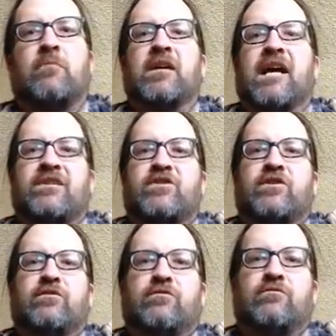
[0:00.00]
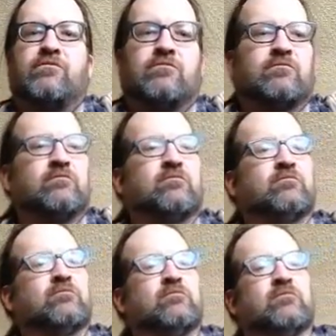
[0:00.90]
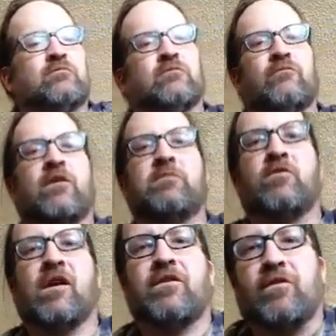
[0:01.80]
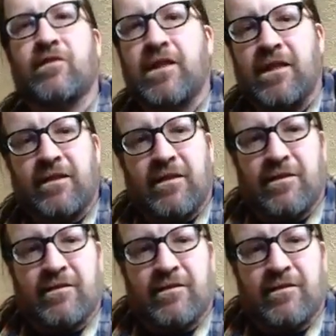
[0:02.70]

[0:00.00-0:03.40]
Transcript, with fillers: coming at you February 13th,